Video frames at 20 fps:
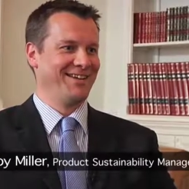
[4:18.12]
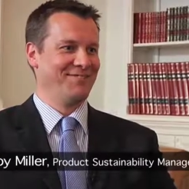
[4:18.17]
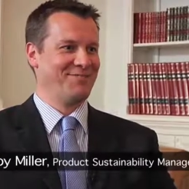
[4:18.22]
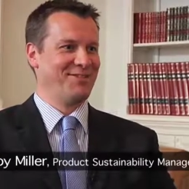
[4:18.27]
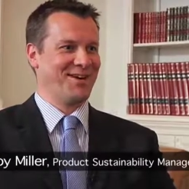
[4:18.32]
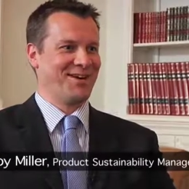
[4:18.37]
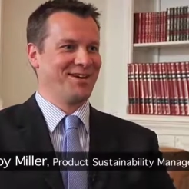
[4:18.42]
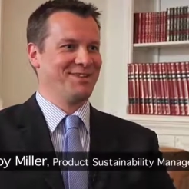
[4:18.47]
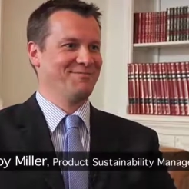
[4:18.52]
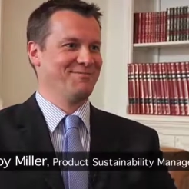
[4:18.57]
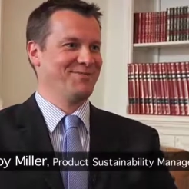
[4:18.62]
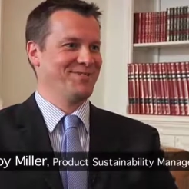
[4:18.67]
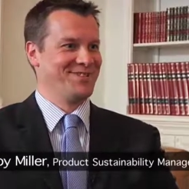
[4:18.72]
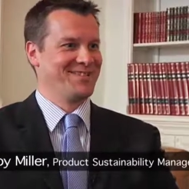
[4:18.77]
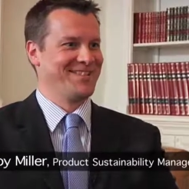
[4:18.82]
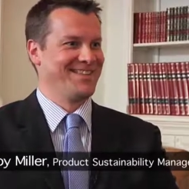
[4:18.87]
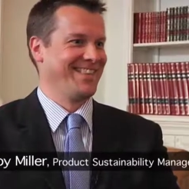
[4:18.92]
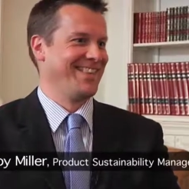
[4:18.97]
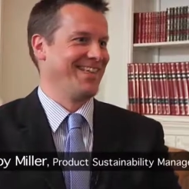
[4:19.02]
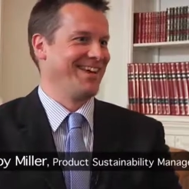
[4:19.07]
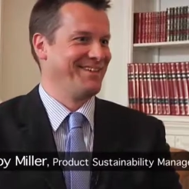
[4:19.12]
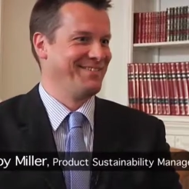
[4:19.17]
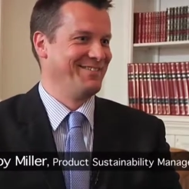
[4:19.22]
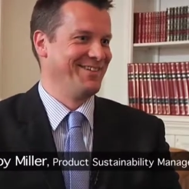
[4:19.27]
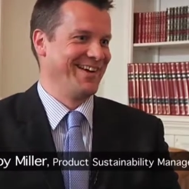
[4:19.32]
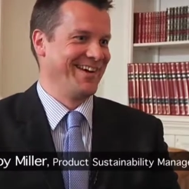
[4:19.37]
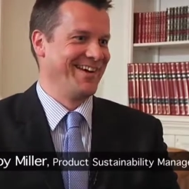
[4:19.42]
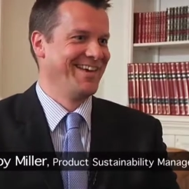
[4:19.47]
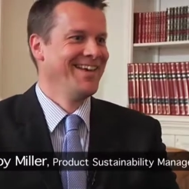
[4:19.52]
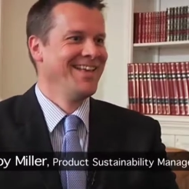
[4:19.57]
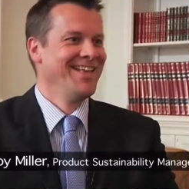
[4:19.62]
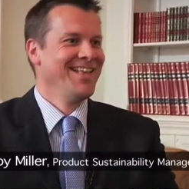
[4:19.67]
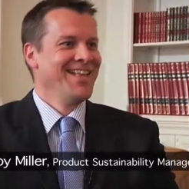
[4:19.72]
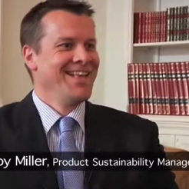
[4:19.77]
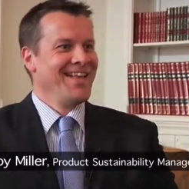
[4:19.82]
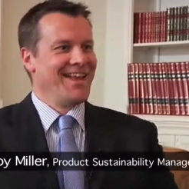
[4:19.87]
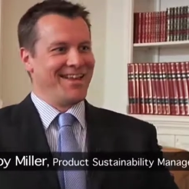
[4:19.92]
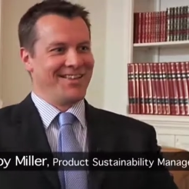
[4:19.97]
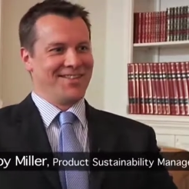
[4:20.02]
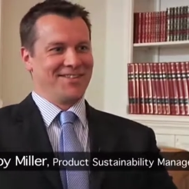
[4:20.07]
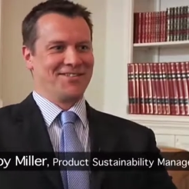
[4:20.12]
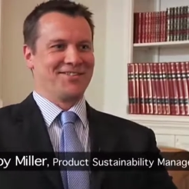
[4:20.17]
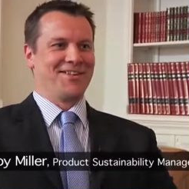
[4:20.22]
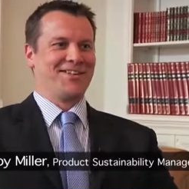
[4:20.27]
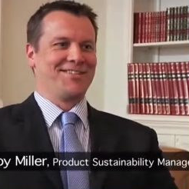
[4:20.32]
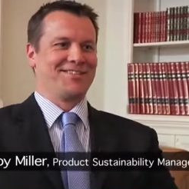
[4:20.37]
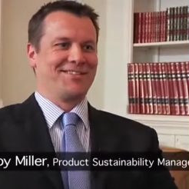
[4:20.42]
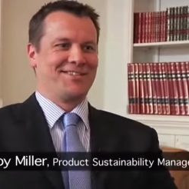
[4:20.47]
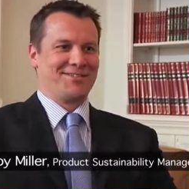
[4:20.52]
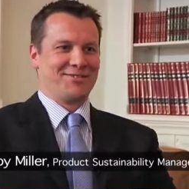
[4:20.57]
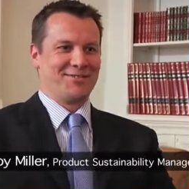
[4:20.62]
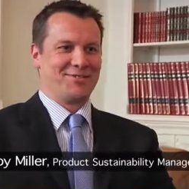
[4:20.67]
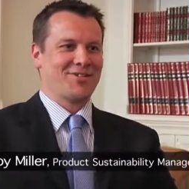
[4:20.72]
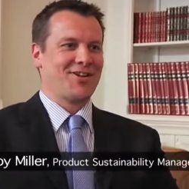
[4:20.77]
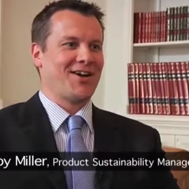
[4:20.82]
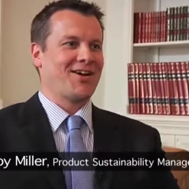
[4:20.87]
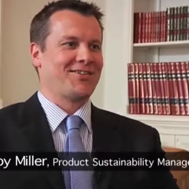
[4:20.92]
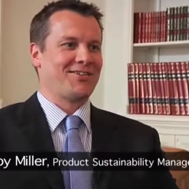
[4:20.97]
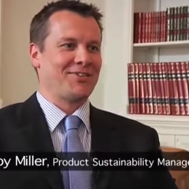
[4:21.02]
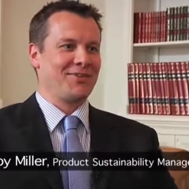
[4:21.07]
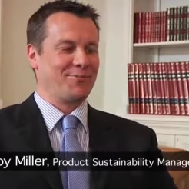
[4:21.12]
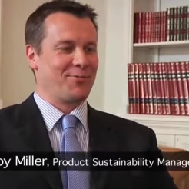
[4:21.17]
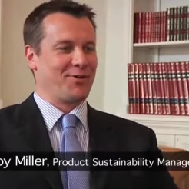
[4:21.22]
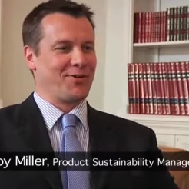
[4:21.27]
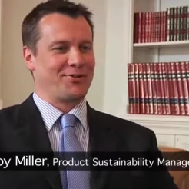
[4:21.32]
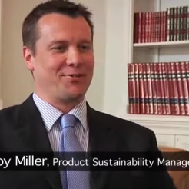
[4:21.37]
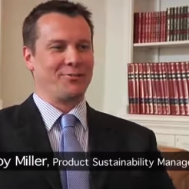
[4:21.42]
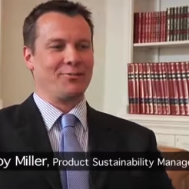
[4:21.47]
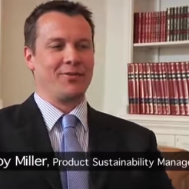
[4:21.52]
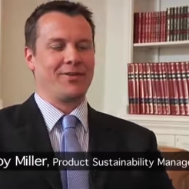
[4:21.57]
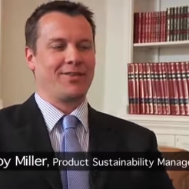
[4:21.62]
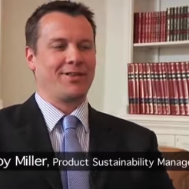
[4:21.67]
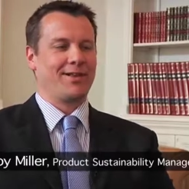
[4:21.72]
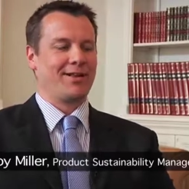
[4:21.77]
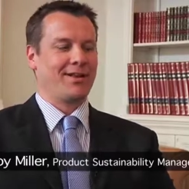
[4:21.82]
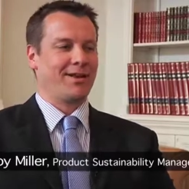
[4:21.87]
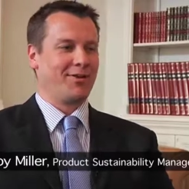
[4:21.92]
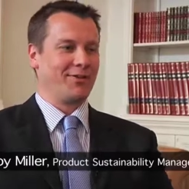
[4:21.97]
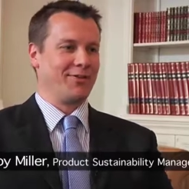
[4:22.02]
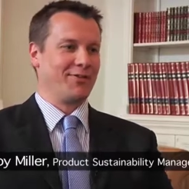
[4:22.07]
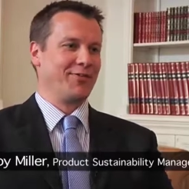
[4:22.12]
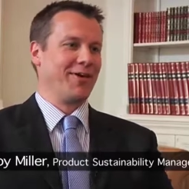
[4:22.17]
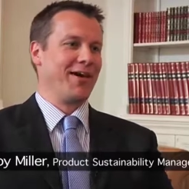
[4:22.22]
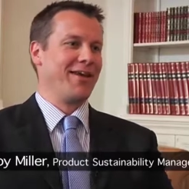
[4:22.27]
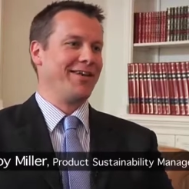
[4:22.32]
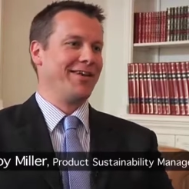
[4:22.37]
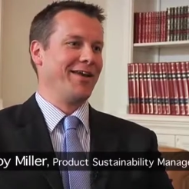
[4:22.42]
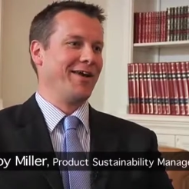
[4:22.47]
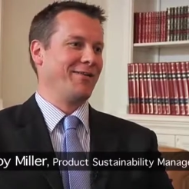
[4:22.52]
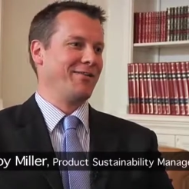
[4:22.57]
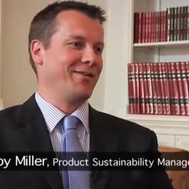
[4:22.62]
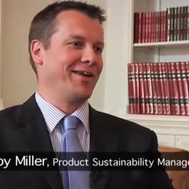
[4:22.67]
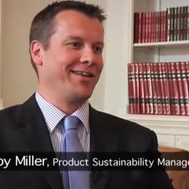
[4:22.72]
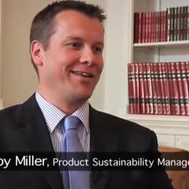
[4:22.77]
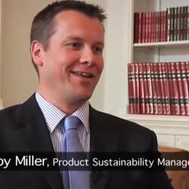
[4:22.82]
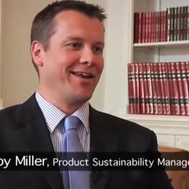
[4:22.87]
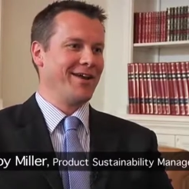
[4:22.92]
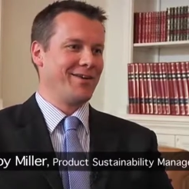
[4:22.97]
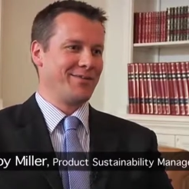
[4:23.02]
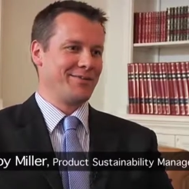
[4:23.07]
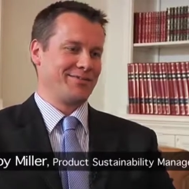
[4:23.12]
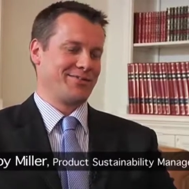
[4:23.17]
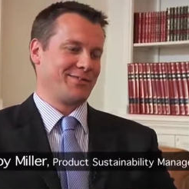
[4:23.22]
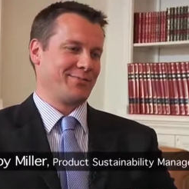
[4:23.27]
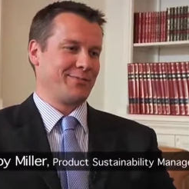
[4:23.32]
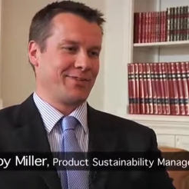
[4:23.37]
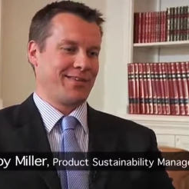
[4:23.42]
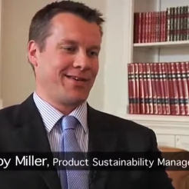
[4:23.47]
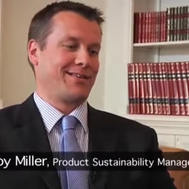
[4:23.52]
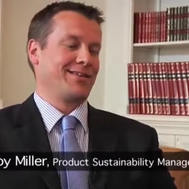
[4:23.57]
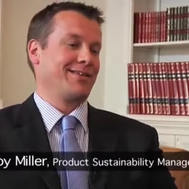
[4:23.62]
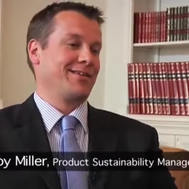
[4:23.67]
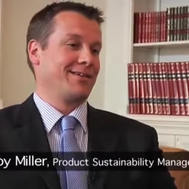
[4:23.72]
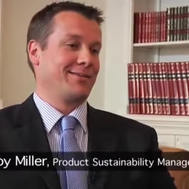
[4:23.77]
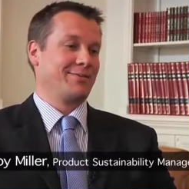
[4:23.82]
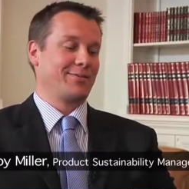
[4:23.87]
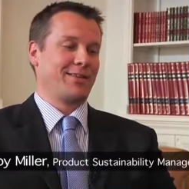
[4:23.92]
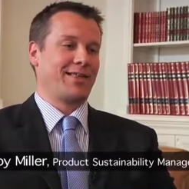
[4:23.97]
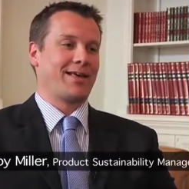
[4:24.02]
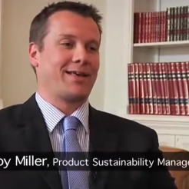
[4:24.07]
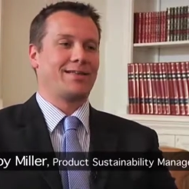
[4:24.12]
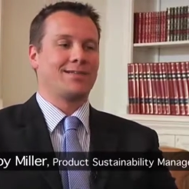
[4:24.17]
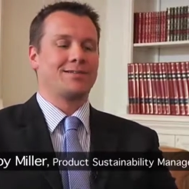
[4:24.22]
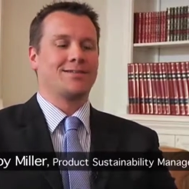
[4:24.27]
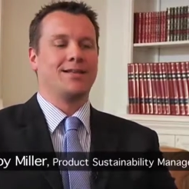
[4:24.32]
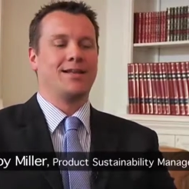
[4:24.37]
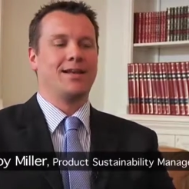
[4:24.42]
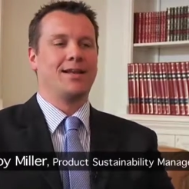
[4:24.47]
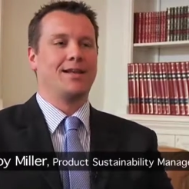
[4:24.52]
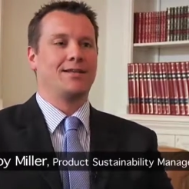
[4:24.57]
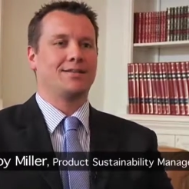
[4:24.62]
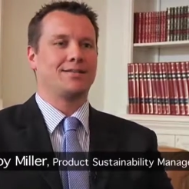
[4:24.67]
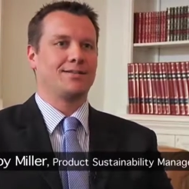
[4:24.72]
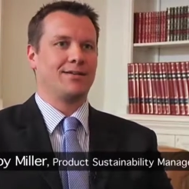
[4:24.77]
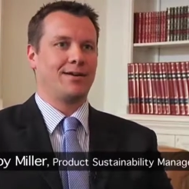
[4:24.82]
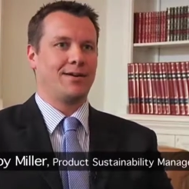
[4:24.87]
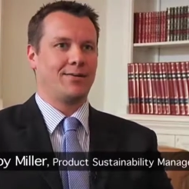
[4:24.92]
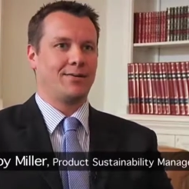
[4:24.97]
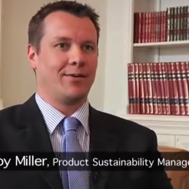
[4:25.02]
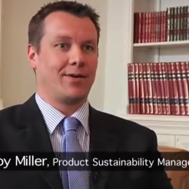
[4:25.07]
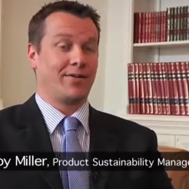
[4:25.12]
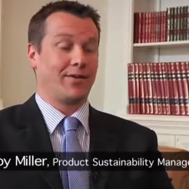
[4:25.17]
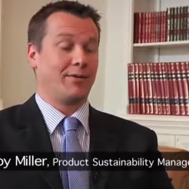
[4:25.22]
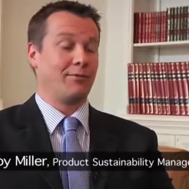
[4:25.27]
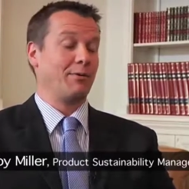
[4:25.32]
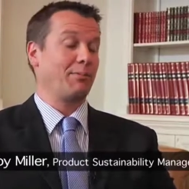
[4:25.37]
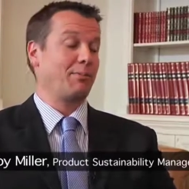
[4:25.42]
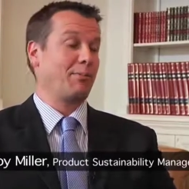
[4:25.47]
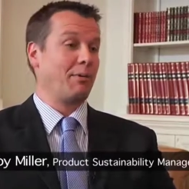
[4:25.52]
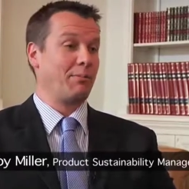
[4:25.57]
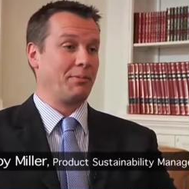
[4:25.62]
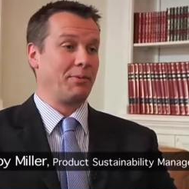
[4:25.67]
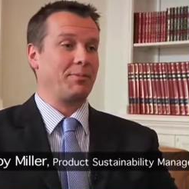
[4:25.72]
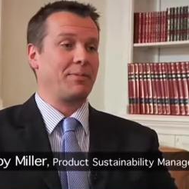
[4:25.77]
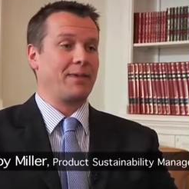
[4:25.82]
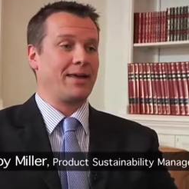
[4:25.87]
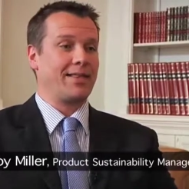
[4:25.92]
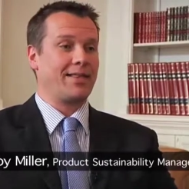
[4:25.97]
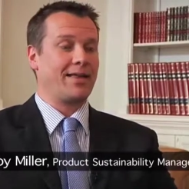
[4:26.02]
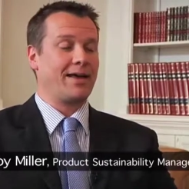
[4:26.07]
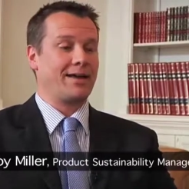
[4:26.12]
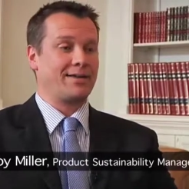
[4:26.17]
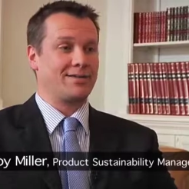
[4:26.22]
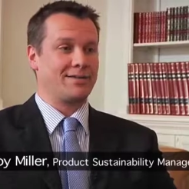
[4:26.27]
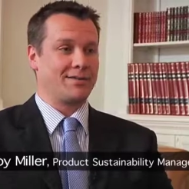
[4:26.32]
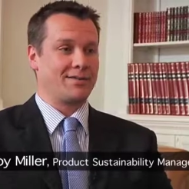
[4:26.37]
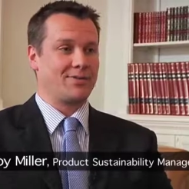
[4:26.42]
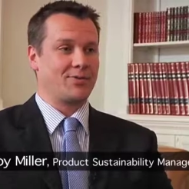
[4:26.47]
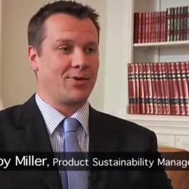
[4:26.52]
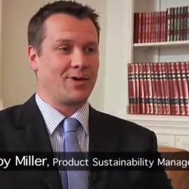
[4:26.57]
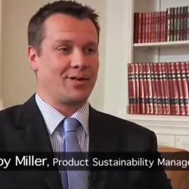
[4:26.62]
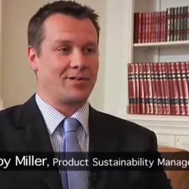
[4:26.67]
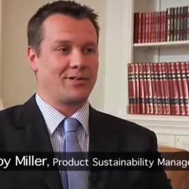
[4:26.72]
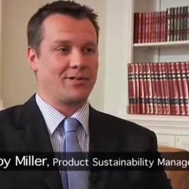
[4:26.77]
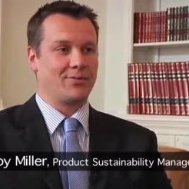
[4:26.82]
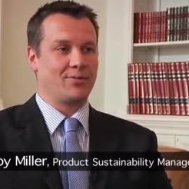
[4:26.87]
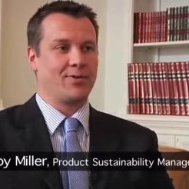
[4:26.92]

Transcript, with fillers: if I can put it that way, in the sense that you start at the bottom with a load of unknown unknowns, and without the without the SIN list, uh, I think we'd probably be in that situation.